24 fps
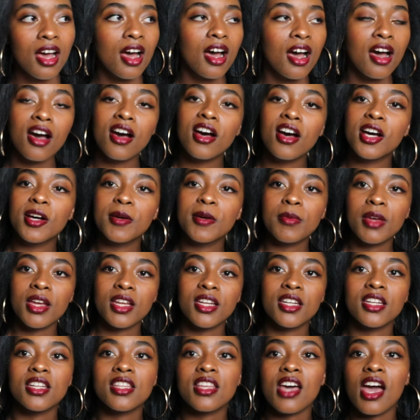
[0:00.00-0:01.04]

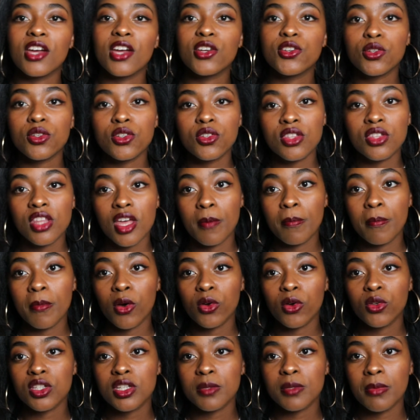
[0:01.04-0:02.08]
and I showed you the
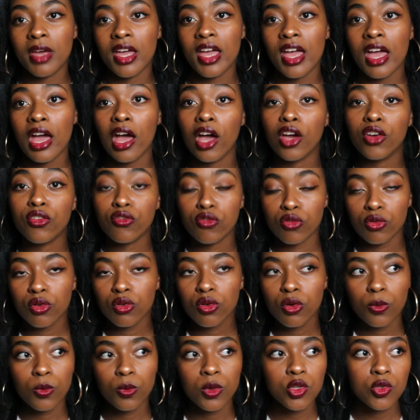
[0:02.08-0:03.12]
amount my hair grew,
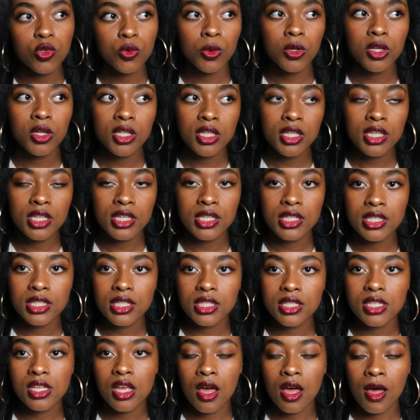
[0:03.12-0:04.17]
which was
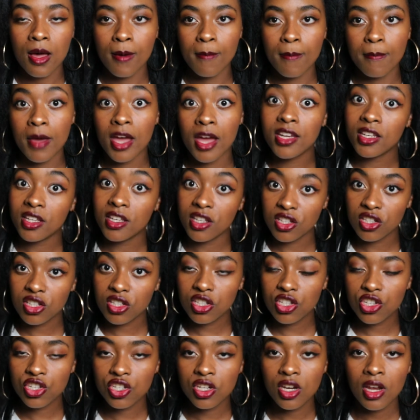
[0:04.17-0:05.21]
an
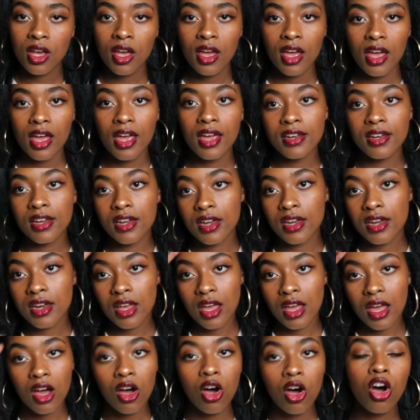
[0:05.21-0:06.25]
inch, and
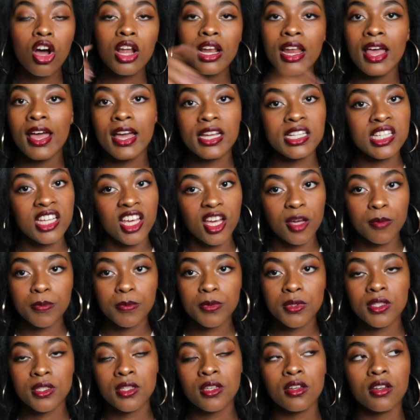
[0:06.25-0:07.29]
all hair
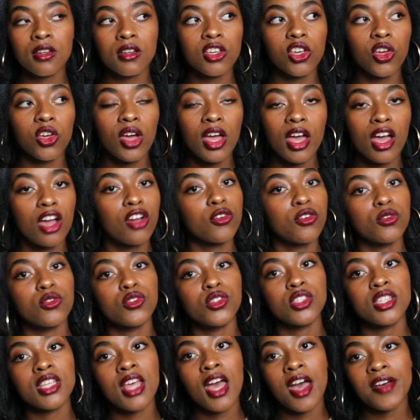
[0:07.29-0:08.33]
types, your hair
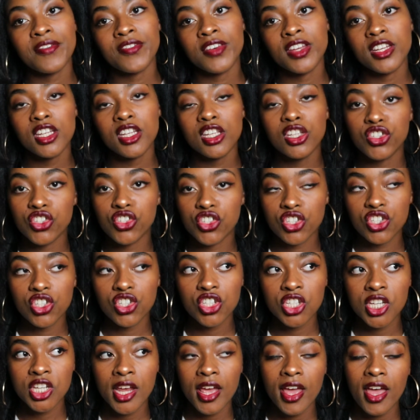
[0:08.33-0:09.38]
grows half an
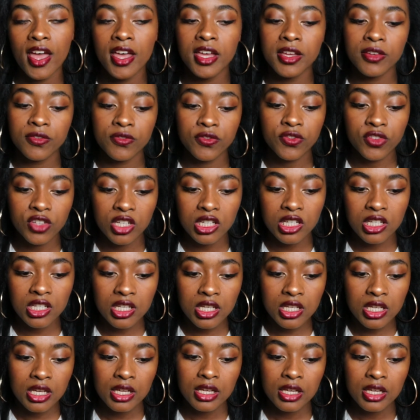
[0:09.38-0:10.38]
inch every